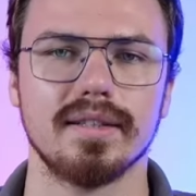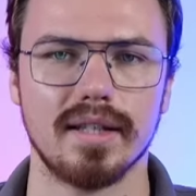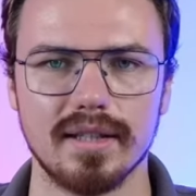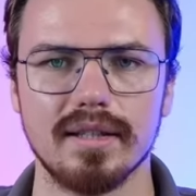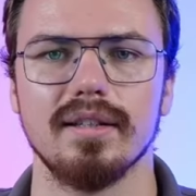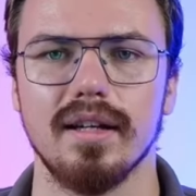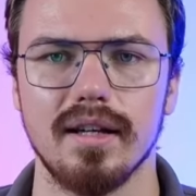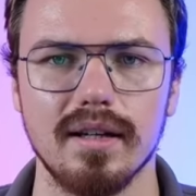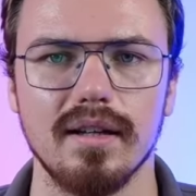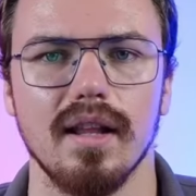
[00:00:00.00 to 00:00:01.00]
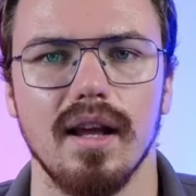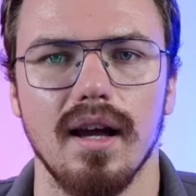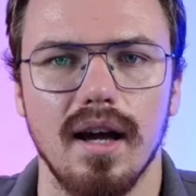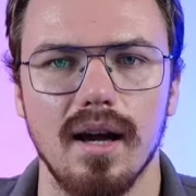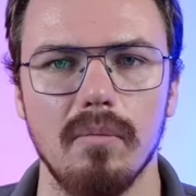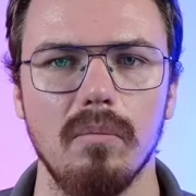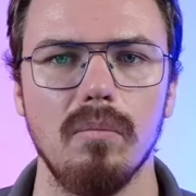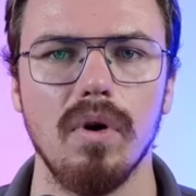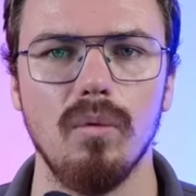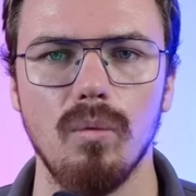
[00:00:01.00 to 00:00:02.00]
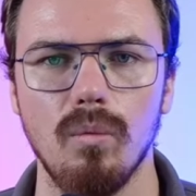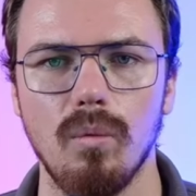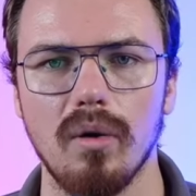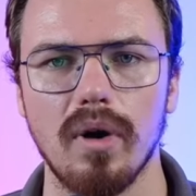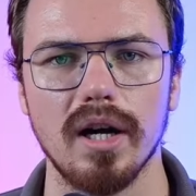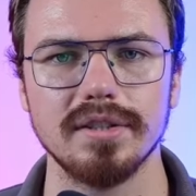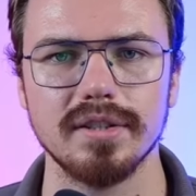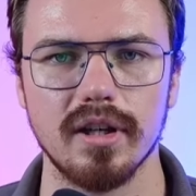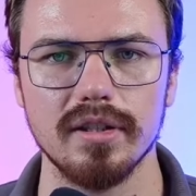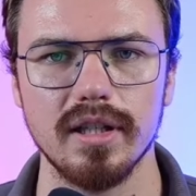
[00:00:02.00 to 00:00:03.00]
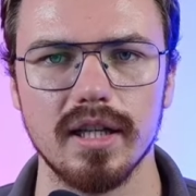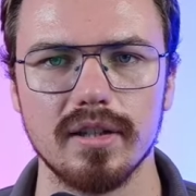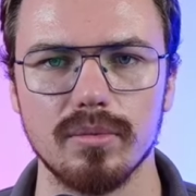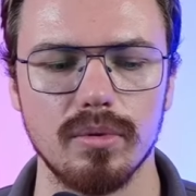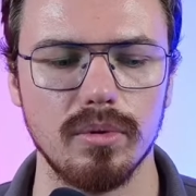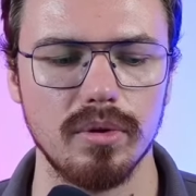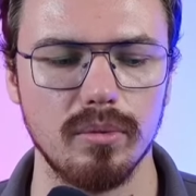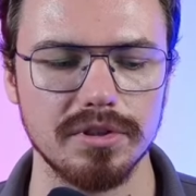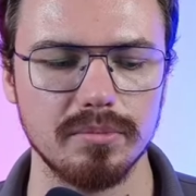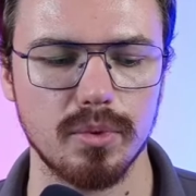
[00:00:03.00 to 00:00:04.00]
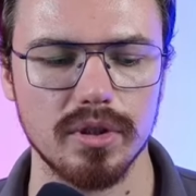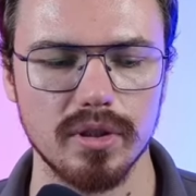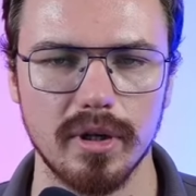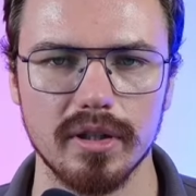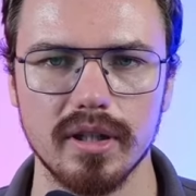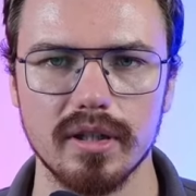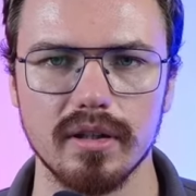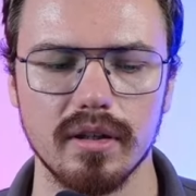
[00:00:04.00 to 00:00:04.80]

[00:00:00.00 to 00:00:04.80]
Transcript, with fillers: exactly. Yeah. Um, why, why is it on there? Like, what is important about that?